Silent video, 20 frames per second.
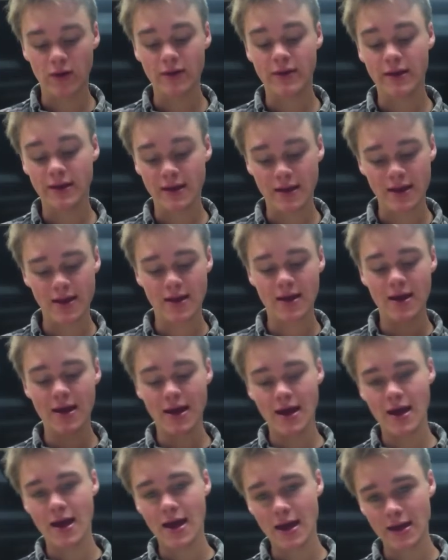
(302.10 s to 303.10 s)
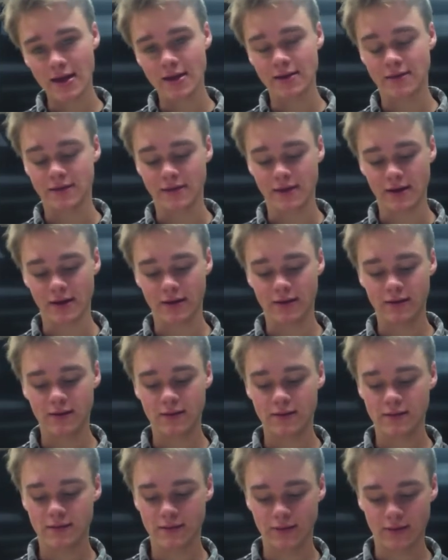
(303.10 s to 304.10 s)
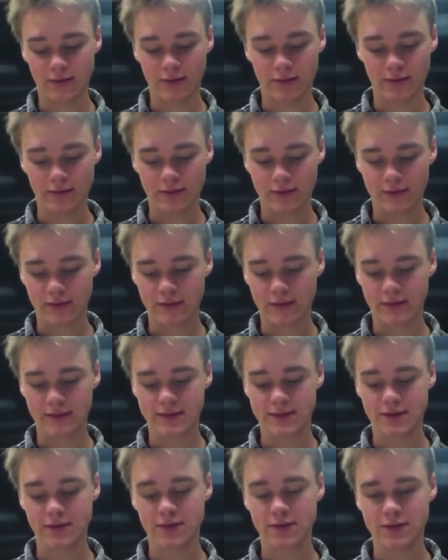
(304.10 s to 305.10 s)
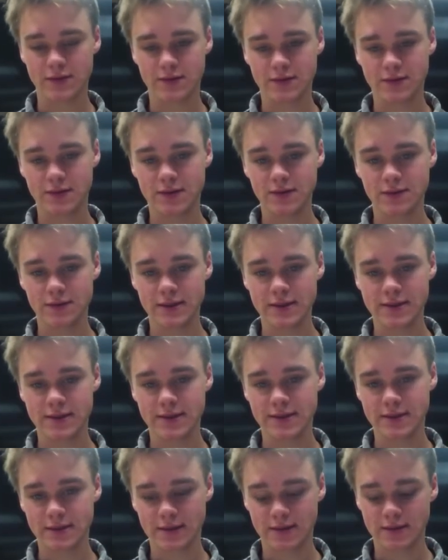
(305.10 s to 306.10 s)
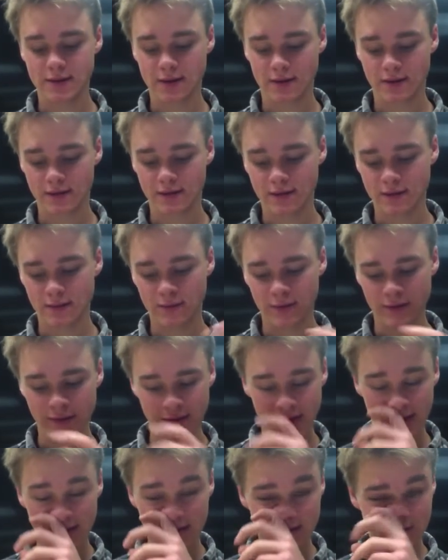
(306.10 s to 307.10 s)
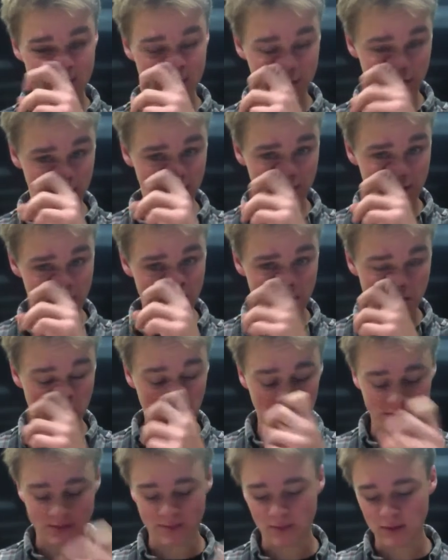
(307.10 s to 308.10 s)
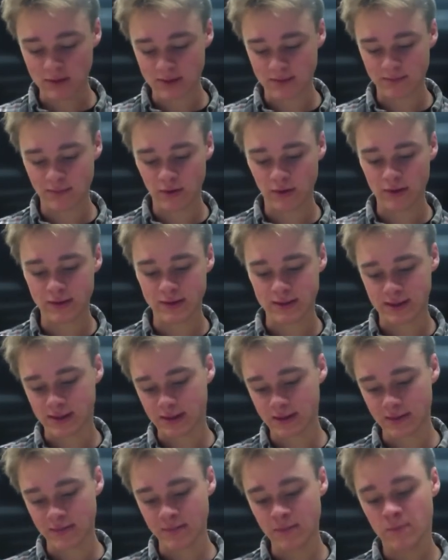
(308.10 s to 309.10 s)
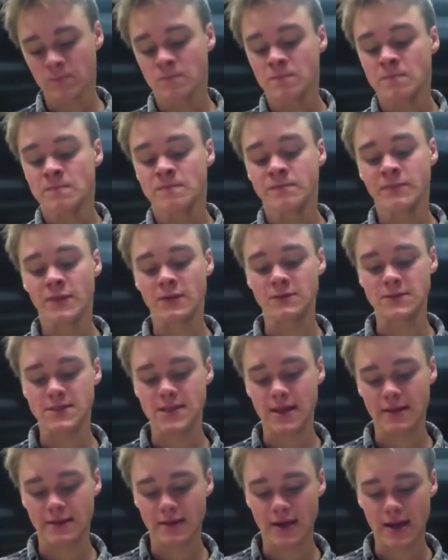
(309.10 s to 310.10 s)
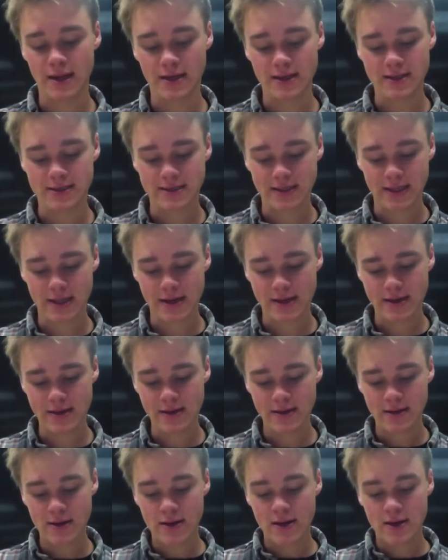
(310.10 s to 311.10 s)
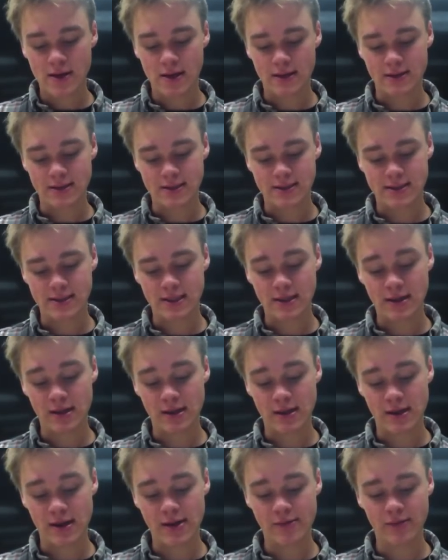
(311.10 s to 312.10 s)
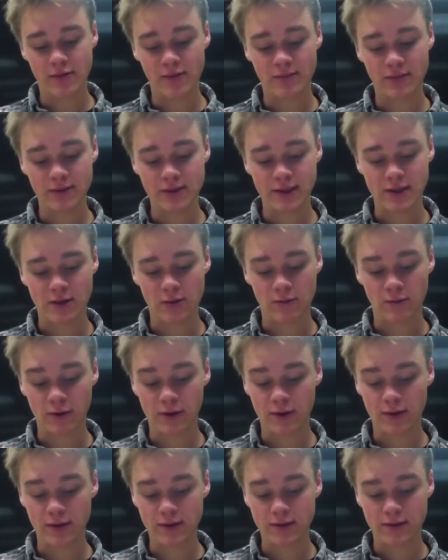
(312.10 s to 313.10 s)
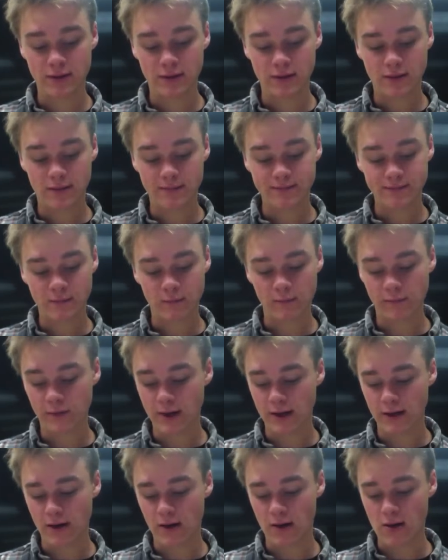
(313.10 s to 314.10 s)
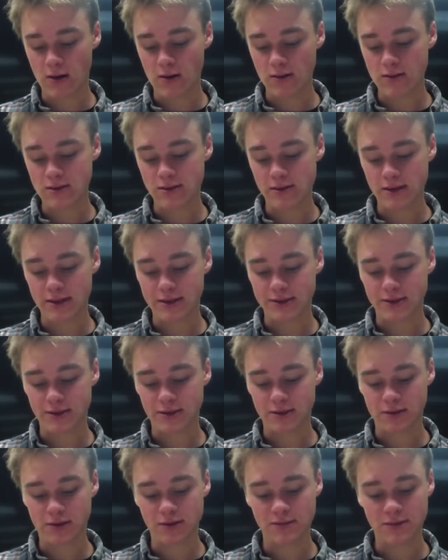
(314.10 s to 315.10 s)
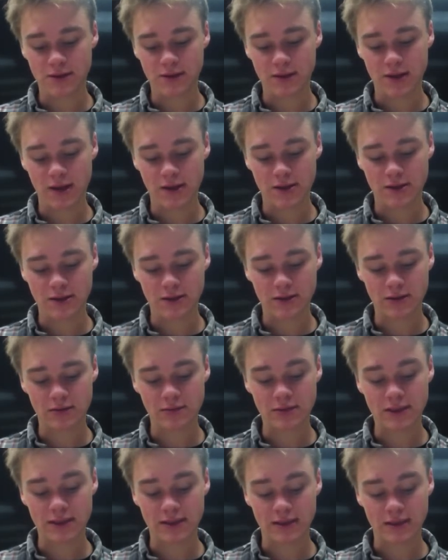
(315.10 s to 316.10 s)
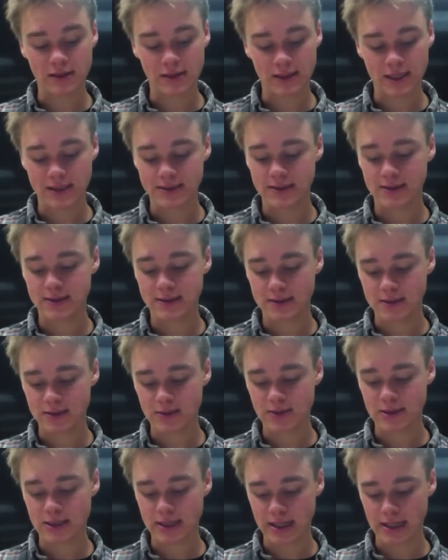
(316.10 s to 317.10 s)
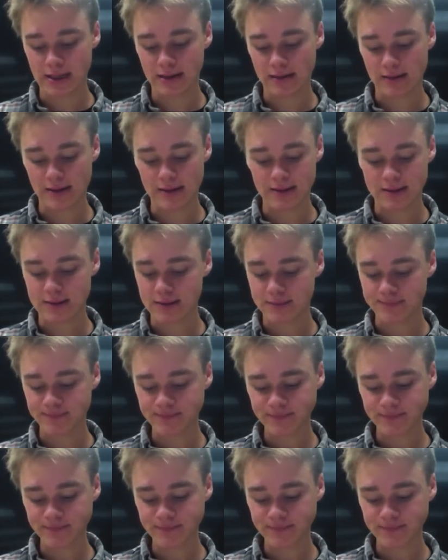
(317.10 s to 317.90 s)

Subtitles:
than anything, though, so those were two reasons. Here's the third one that was most important to him, was that the NSA and the CIA were building a world where all electronic communication could be collected, stored, and analyzed.